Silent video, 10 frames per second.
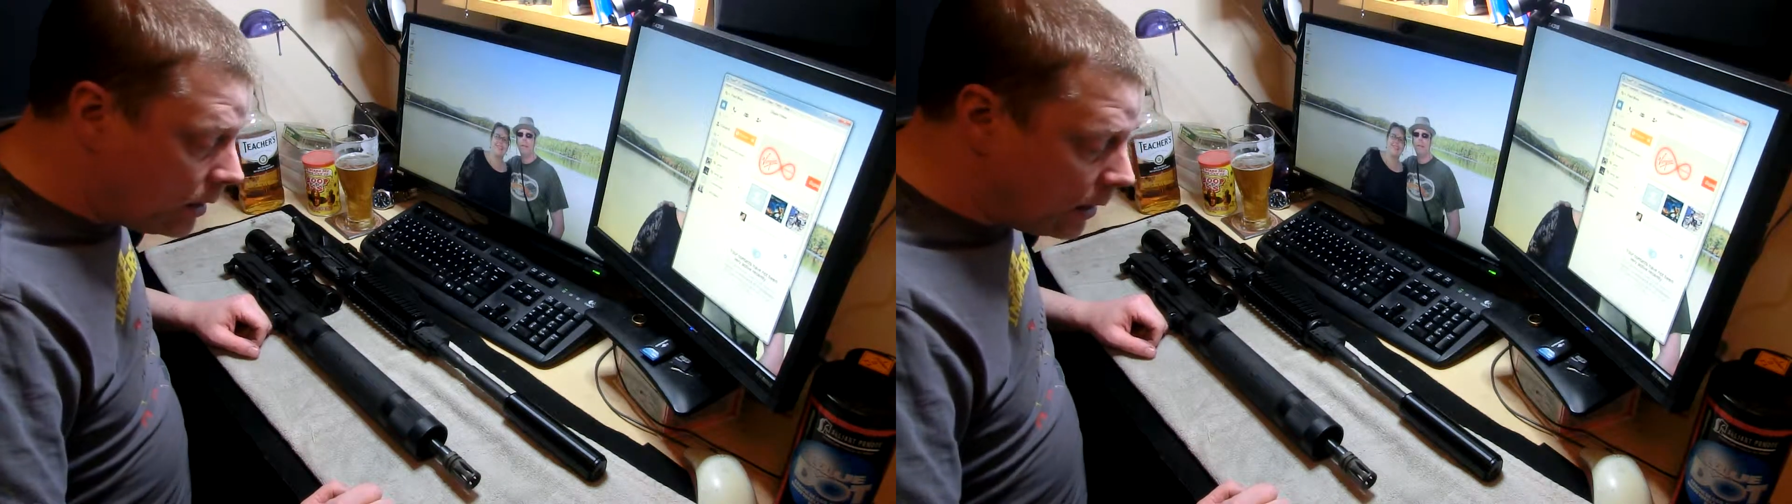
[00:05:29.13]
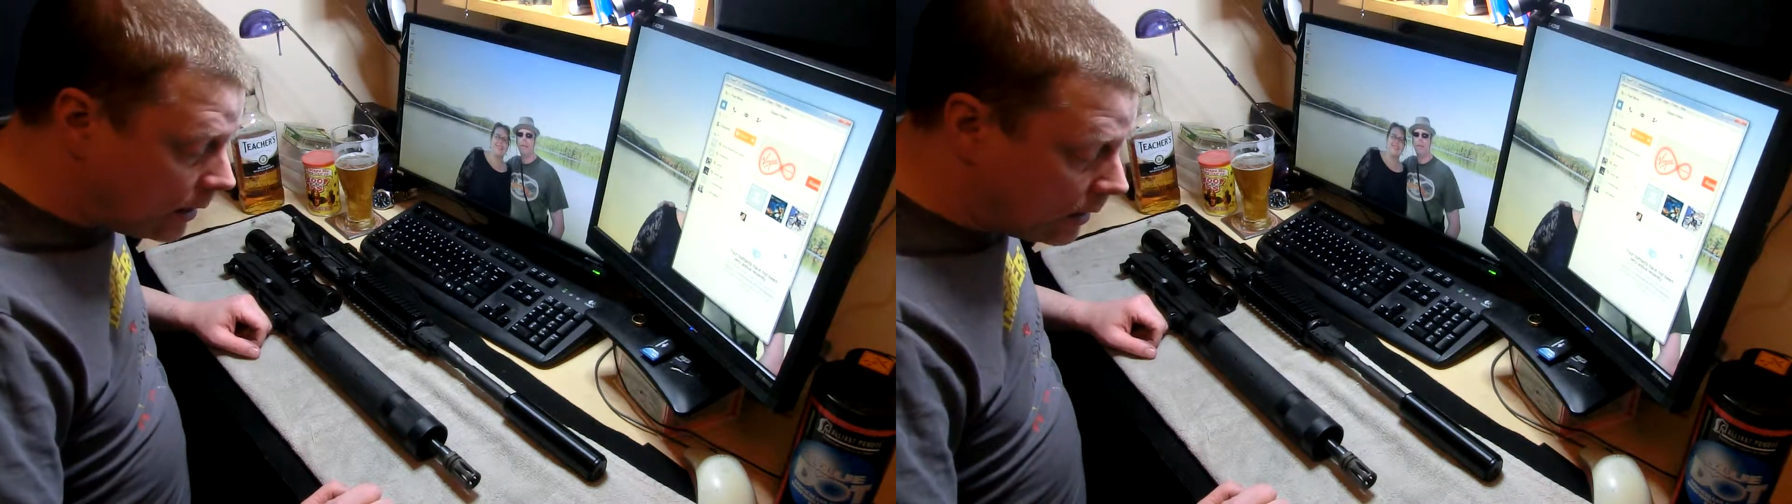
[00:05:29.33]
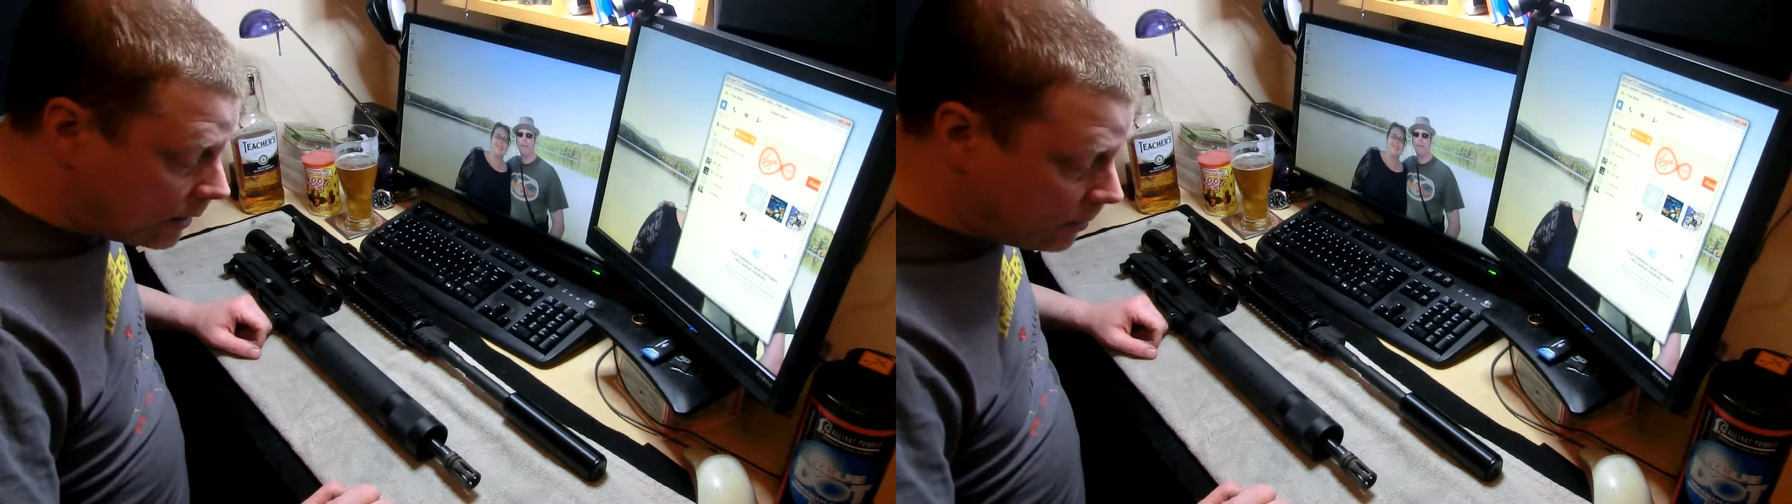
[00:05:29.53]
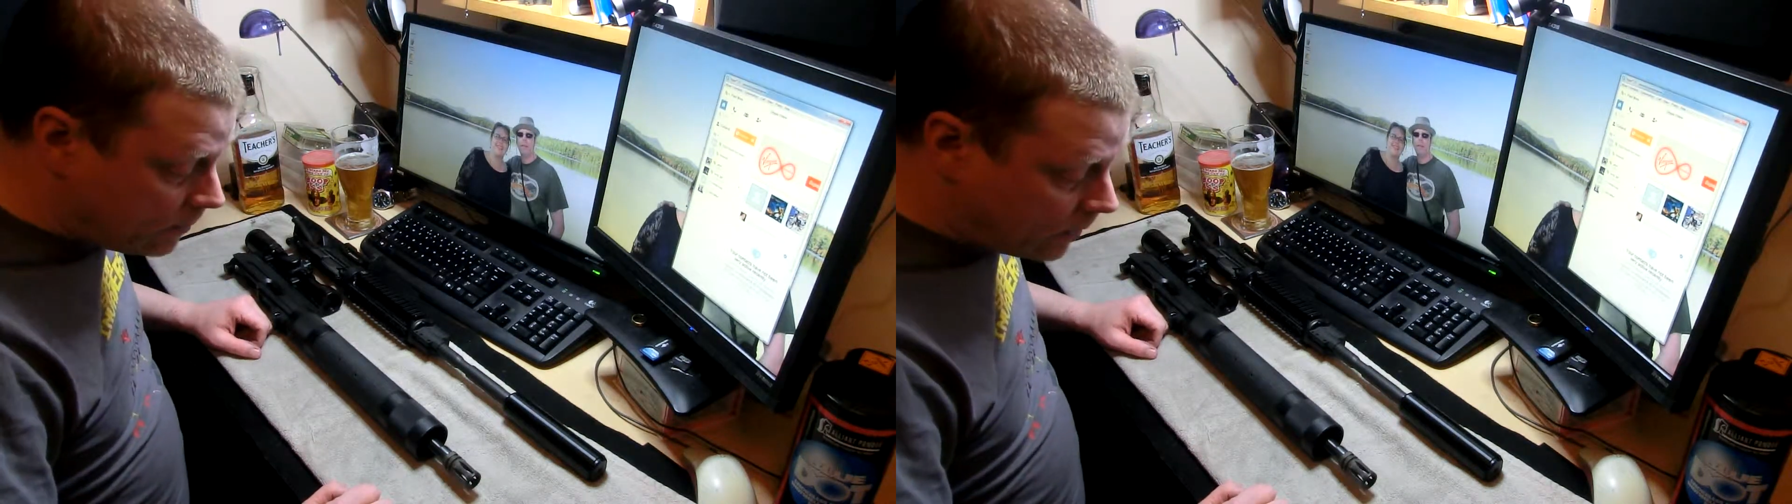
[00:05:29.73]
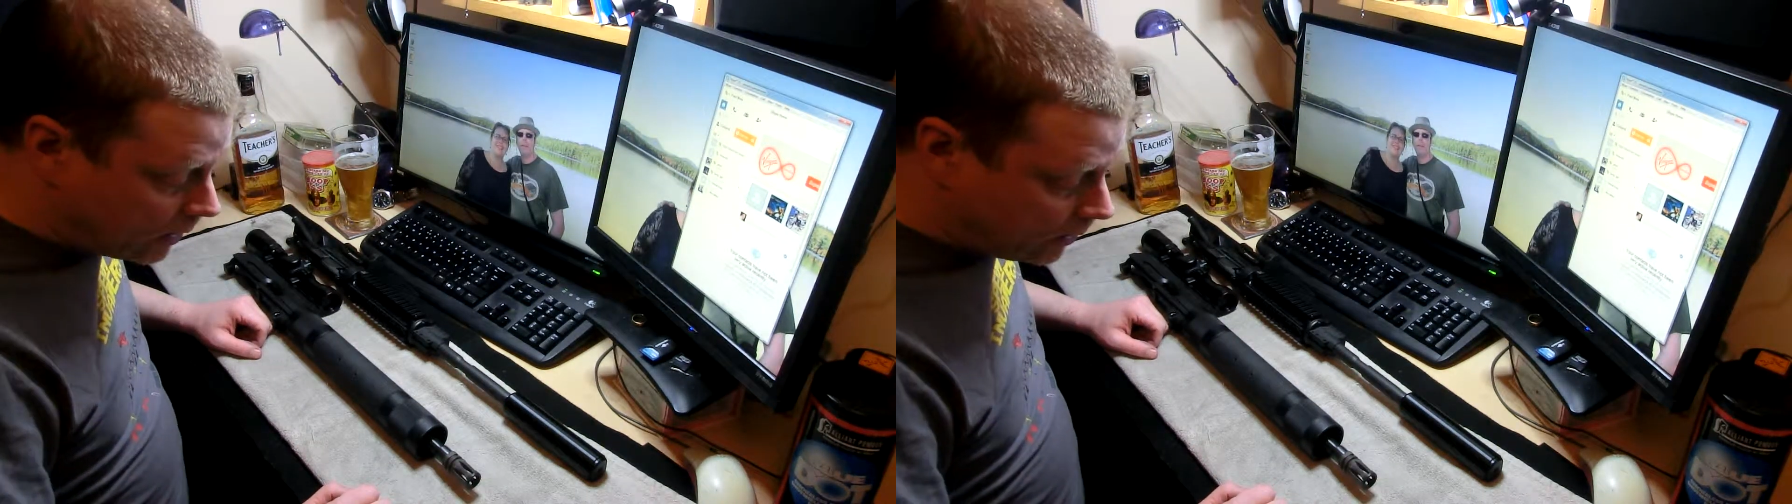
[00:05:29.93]

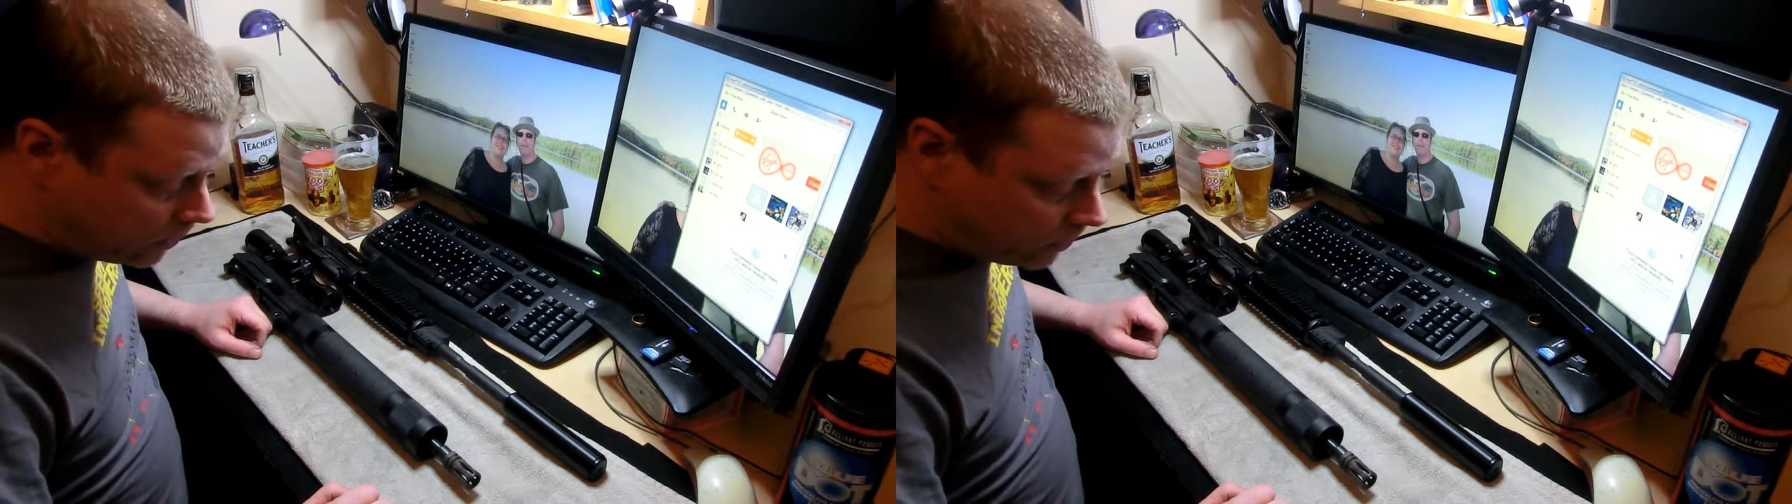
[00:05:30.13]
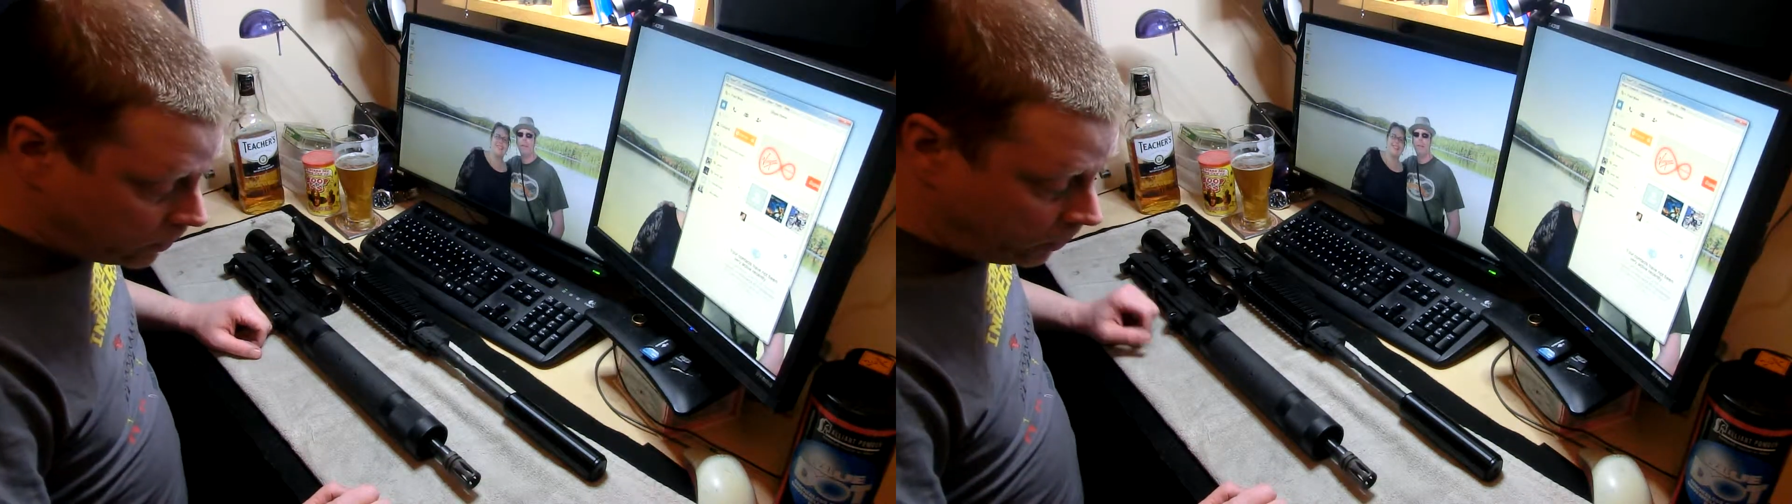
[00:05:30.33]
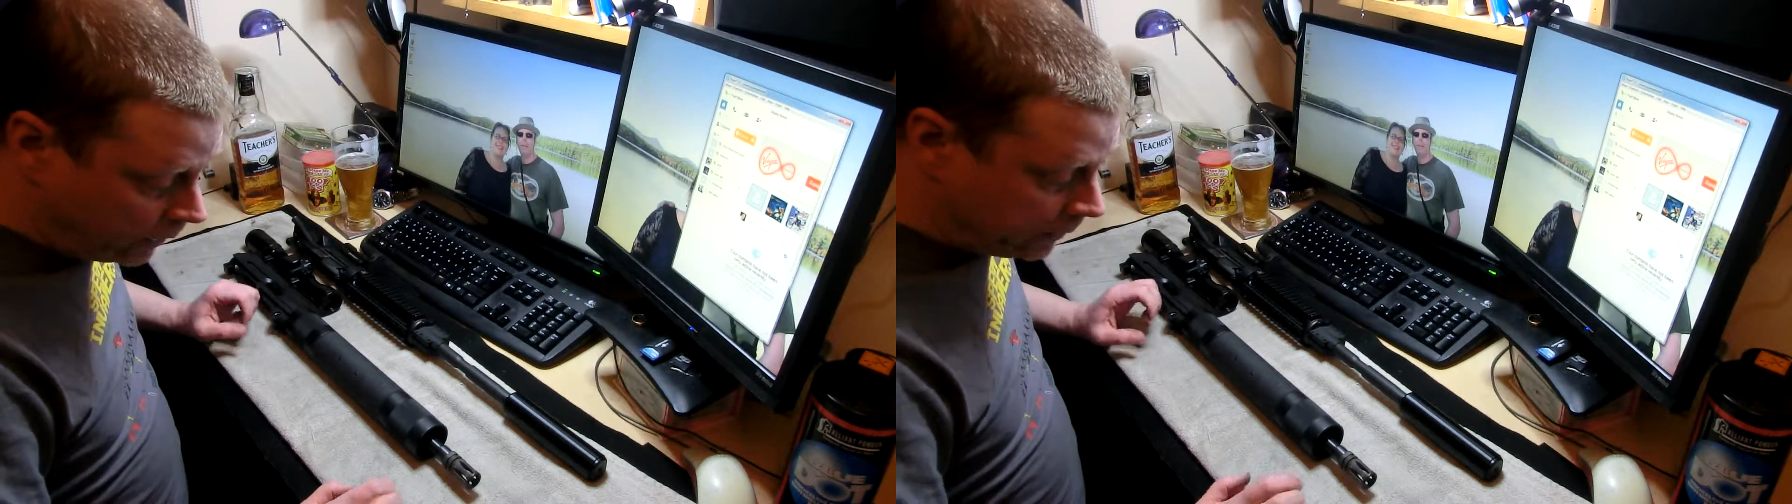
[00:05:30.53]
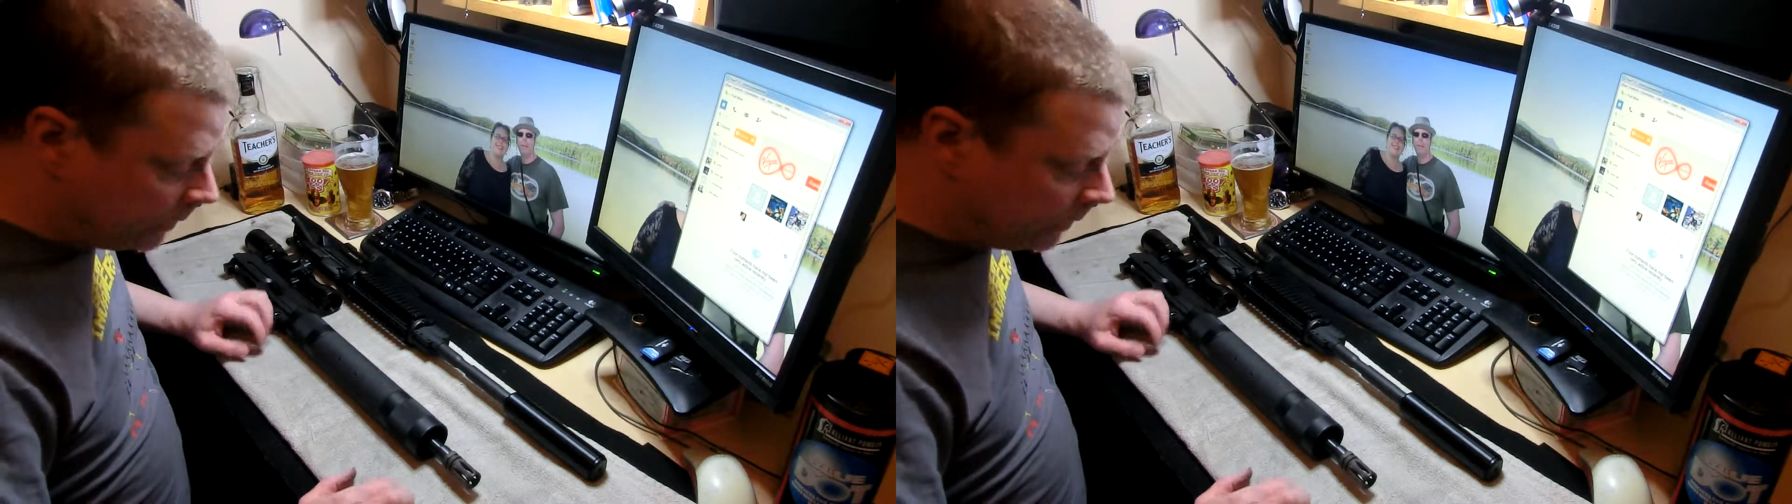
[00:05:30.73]
And I don't want to wheel on